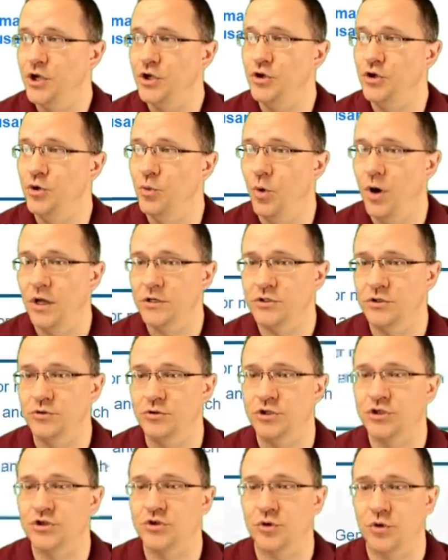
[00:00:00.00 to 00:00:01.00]
you want to
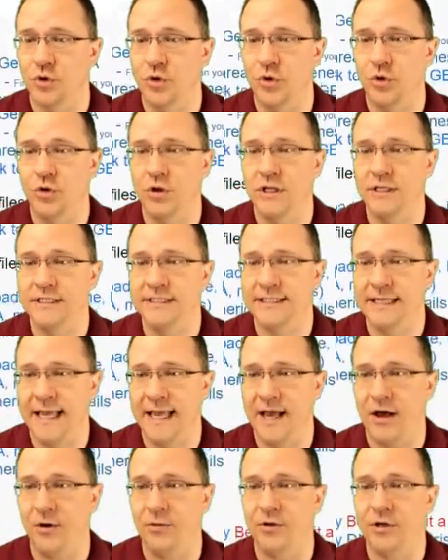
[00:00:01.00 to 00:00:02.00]
scroll
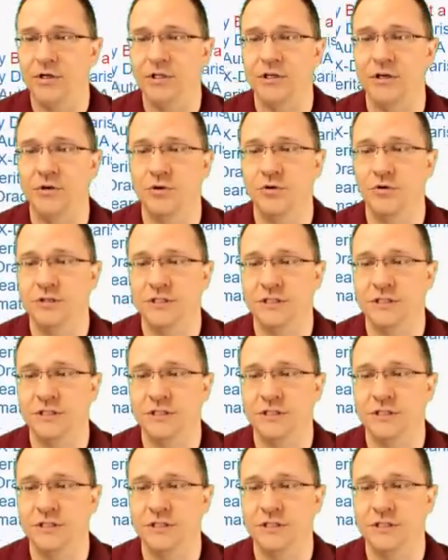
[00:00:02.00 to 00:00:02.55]
down till you